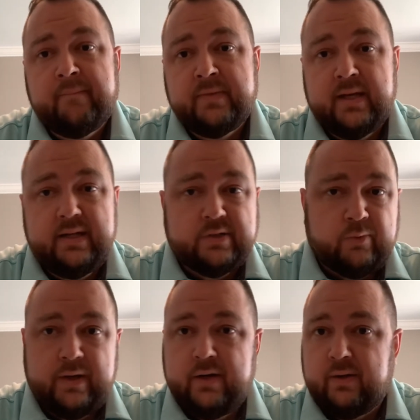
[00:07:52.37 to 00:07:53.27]
it is
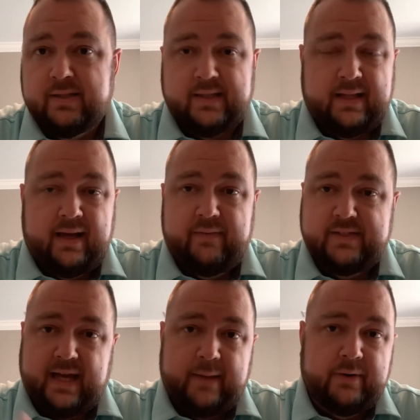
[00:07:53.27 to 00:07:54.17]
real. It's alive. It's
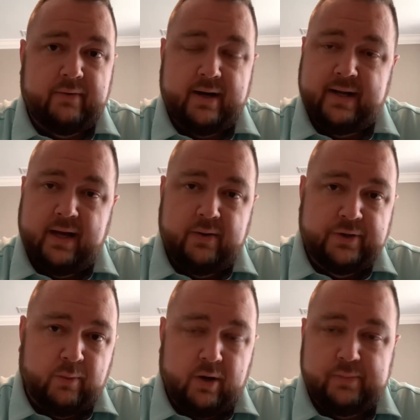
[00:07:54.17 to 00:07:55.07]
happening right now in
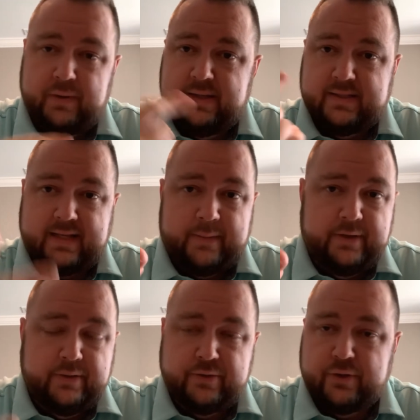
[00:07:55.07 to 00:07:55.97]
your workplace. It's happening
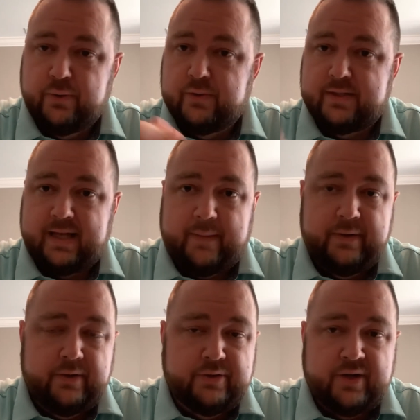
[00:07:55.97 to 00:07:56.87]
in your schools. It's
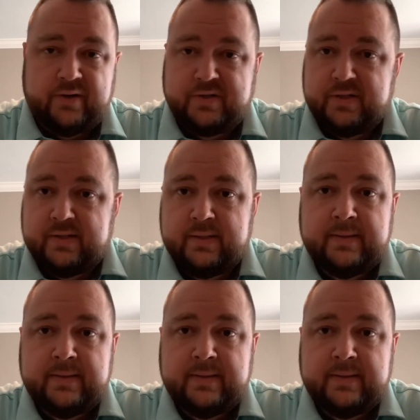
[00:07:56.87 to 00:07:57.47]
happening in your churches.